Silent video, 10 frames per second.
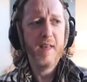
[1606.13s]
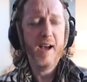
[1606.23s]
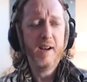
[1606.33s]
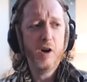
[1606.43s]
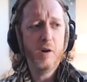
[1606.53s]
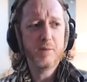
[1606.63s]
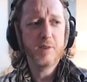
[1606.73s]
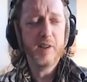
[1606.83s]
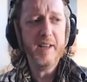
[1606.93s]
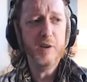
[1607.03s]
That
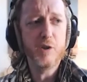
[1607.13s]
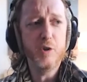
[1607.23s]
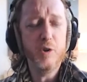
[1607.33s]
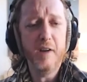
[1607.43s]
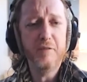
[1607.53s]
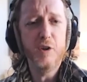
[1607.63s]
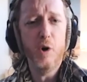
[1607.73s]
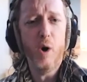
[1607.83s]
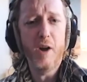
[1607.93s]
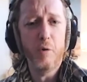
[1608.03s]
comes later. So you have
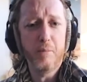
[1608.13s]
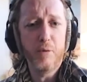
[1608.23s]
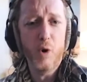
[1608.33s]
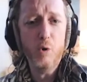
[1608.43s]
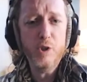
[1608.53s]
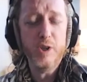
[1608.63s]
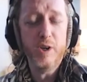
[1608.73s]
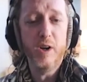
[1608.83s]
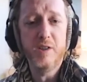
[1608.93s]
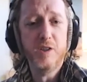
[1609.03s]
to know how to approach
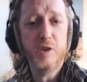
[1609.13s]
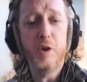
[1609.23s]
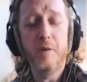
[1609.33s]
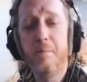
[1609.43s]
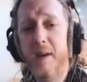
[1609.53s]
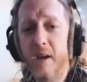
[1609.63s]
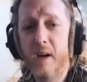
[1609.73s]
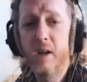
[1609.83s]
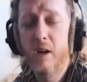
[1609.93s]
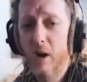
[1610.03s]
it. Is this going to
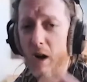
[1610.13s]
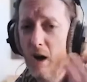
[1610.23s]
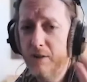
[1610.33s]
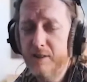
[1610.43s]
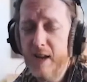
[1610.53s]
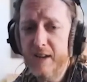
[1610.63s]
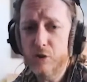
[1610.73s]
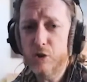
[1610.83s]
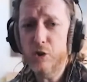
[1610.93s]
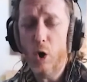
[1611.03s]
be a
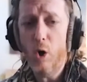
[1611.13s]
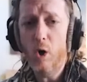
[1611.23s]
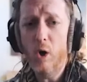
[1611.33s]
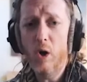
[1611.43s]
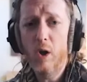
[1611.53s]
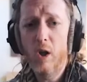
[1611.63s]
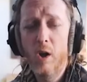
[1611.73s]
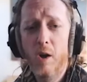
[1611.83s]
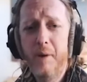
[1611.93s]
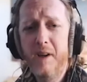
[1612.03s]
dance song
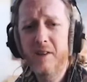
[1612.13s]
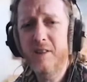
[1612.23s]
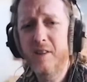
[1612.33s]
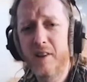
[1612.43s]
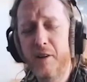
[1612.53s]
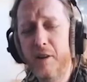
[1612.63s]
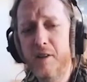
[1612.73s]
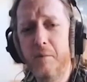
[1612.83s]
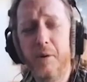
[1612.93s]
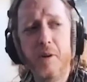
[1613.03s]
because the
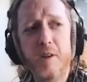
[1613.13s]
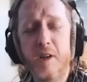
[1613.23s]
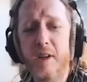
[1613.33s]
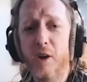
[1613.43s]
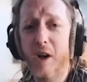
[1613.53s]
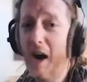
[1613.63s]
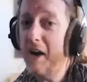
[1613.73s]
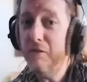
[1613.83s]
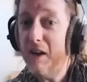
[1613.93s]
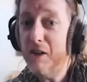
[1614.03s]
lyrics to Billie Jean are
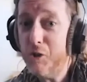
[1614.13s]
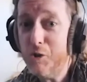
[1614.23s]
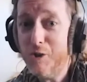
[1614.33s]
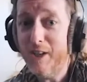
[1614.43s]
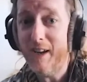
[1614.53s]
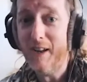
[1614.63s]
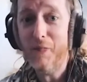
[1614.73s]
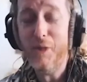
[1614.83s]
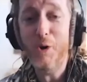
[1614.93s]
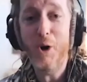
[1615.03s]
kind of
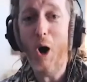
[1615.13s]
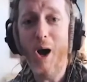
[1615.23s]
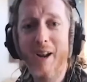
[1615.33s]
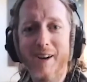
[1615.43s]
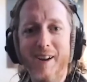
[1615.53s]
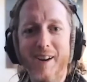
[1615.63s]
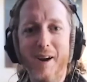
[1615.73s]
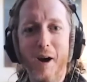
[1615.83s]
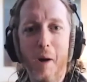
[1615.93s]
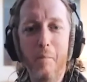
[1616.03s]
interesting. Yeah. They're not
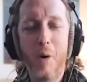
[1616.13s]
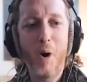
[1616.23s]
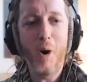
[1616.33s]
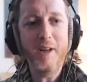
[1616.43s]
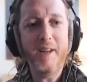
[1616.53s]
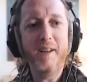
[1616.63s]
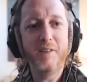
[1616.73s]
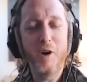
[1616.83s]
a party.